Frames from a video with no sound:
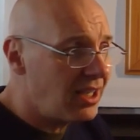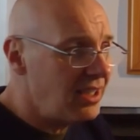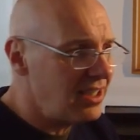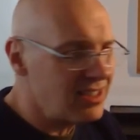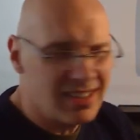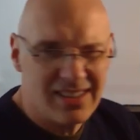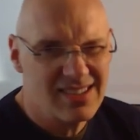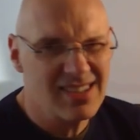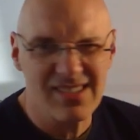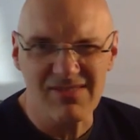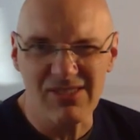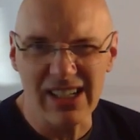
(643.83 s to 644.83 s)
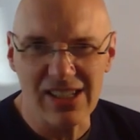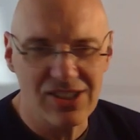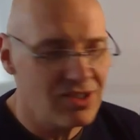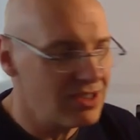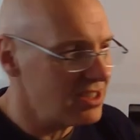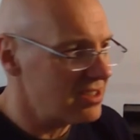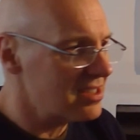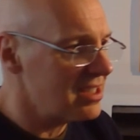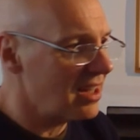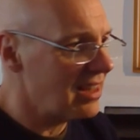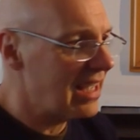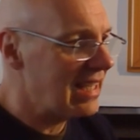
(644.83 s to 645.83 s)
and it doesn't really suit it to
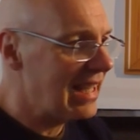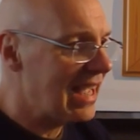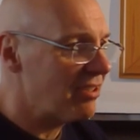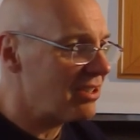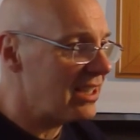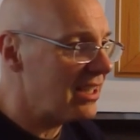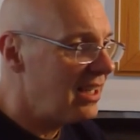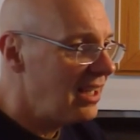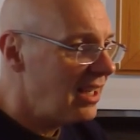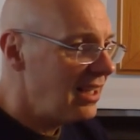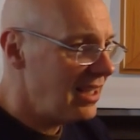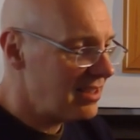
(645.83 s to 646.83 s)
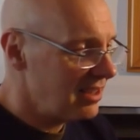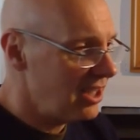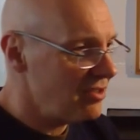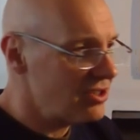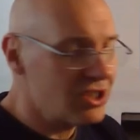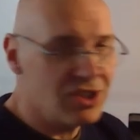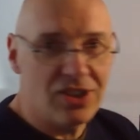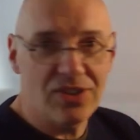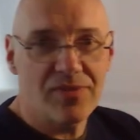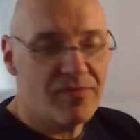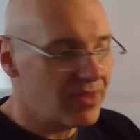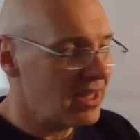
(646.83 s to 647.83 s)
sing that loudly, let alone to do
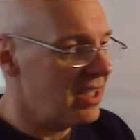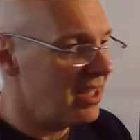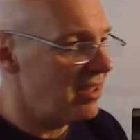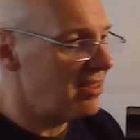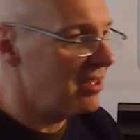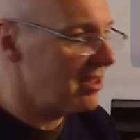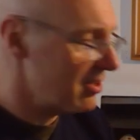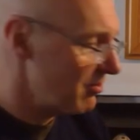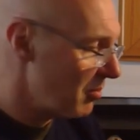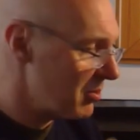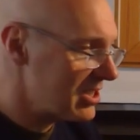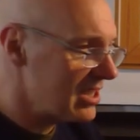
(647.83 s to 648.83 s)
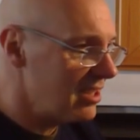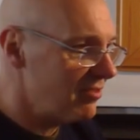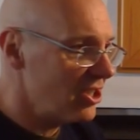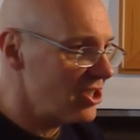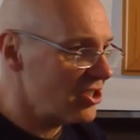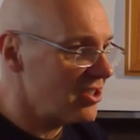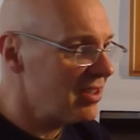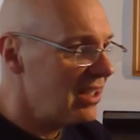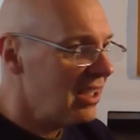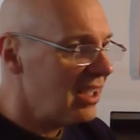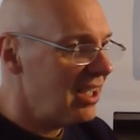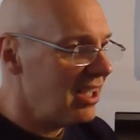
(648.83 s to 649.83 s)
the Robert Tier version,
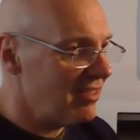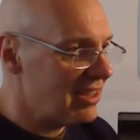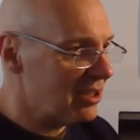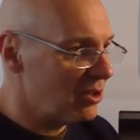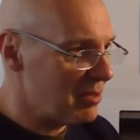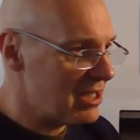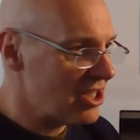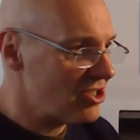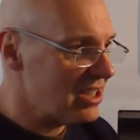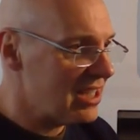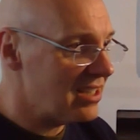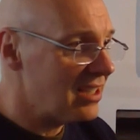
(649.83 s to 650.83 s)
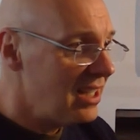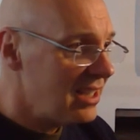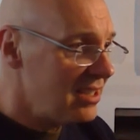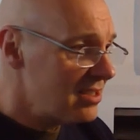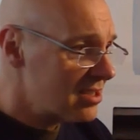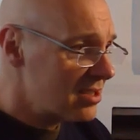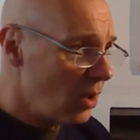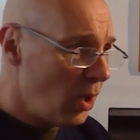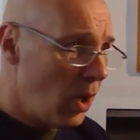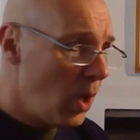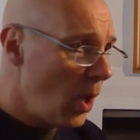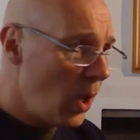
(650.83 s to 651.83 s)
the little ornamentation at the end. His
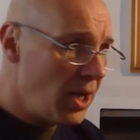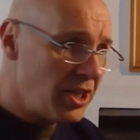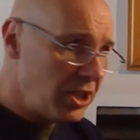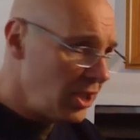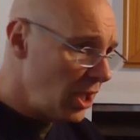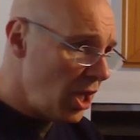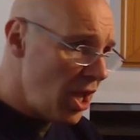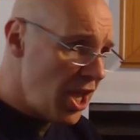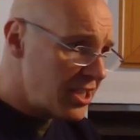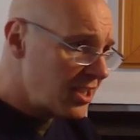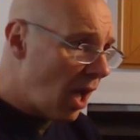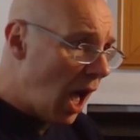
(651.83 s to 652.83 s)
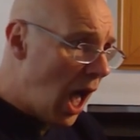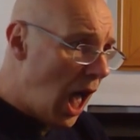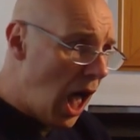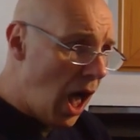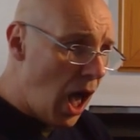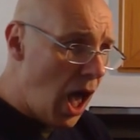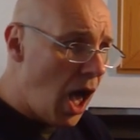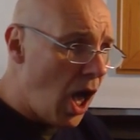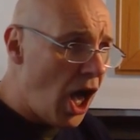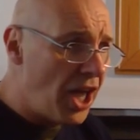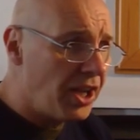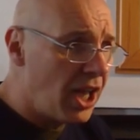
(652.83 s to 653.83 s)
Soul is
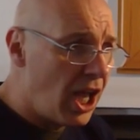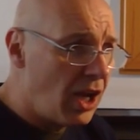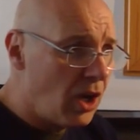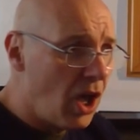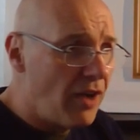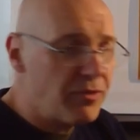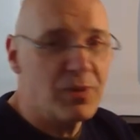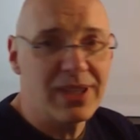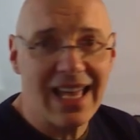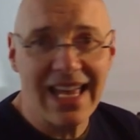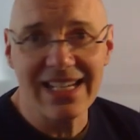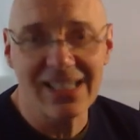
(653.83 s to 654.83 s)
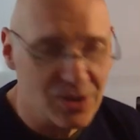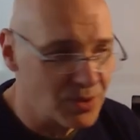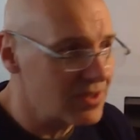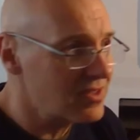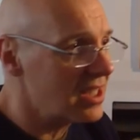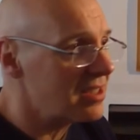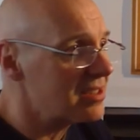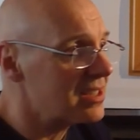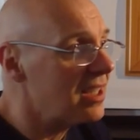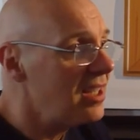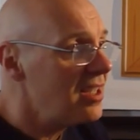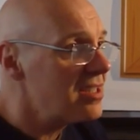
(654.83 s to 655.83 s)
gone aloft. with any sort of
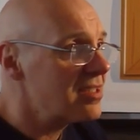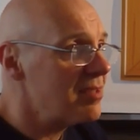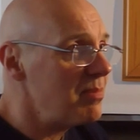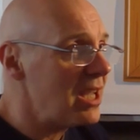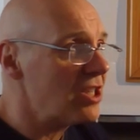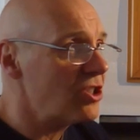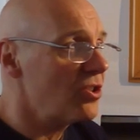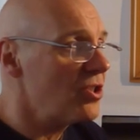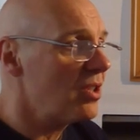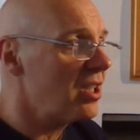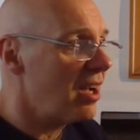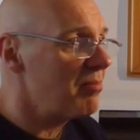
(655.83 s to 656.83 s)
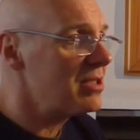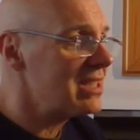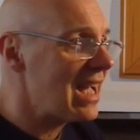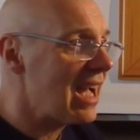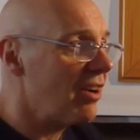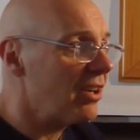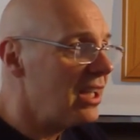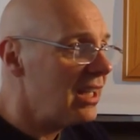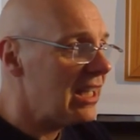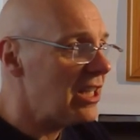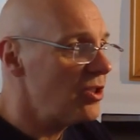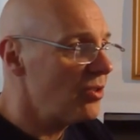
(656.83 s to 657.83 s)
subtlety. So make sure you come down
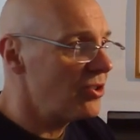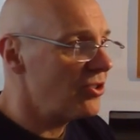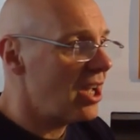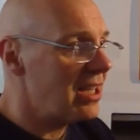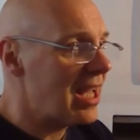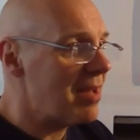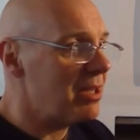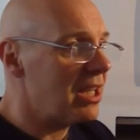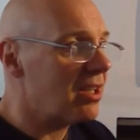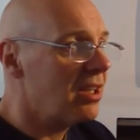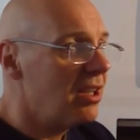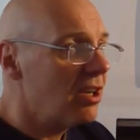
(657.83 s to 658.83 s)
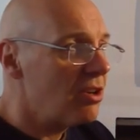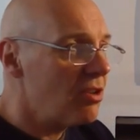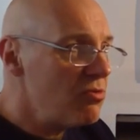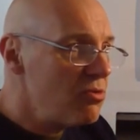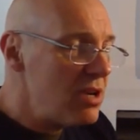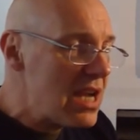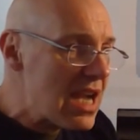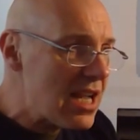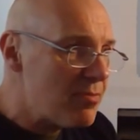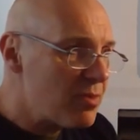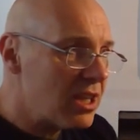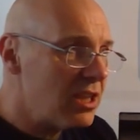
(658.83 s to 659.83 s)
in your dynamic and
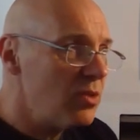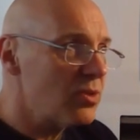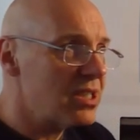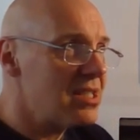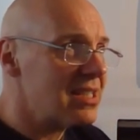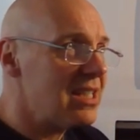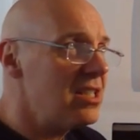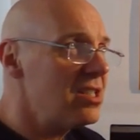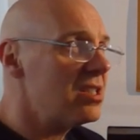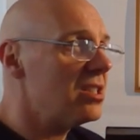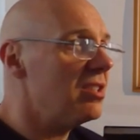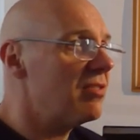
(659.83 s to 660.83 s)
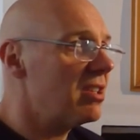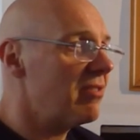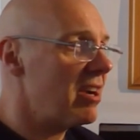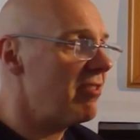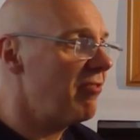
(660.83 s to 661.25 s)
really bring the audience into you for the very